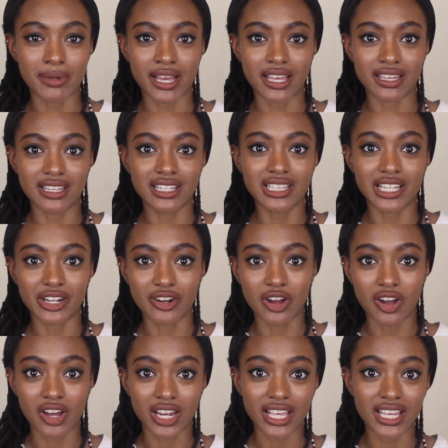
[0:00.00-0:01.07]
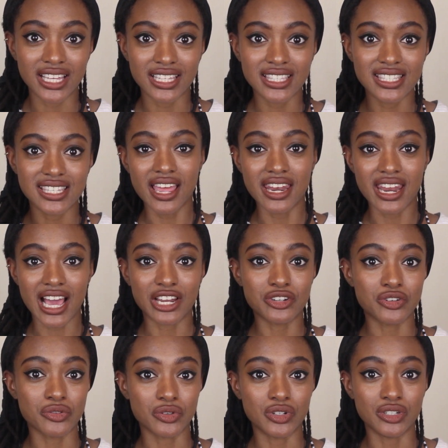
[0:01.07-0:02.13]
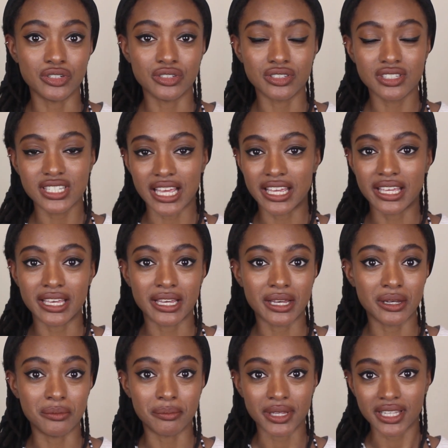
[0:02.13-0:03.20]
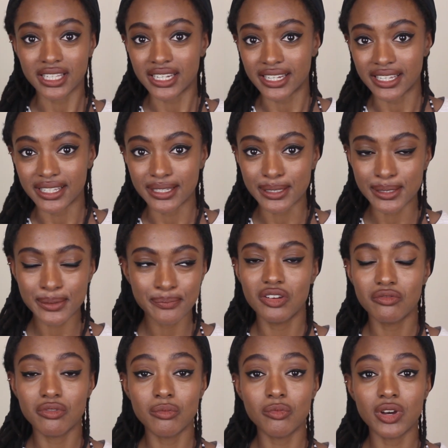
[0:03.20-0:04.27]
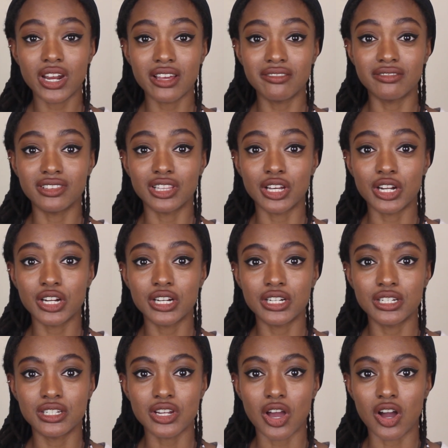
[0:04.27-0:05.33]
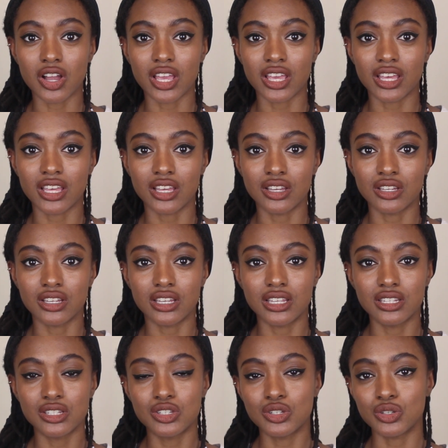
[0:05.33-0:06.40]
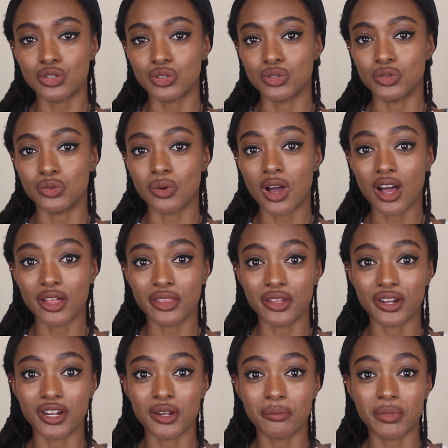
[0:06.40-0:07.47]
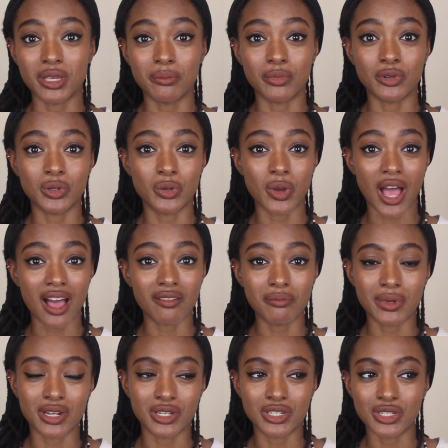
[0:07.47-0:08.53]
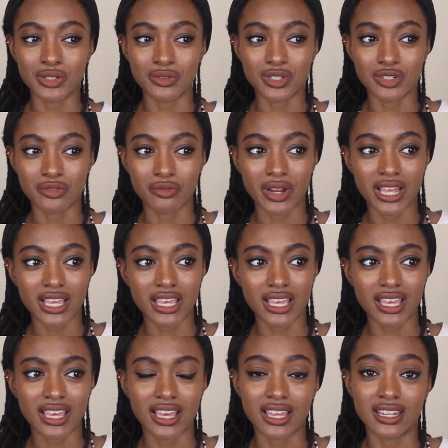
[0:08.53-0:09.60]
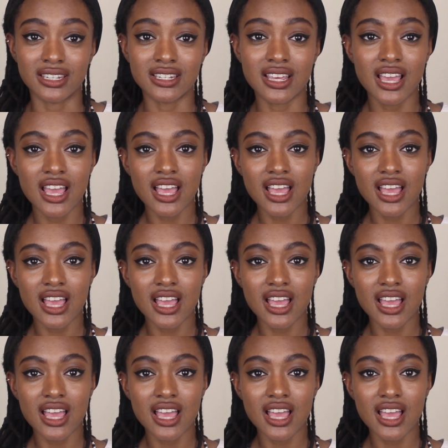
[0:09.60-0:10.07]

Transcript: my clairaudience, and natural psychic abilities. From what I've learned talking to other people who have been attuned to Reiki and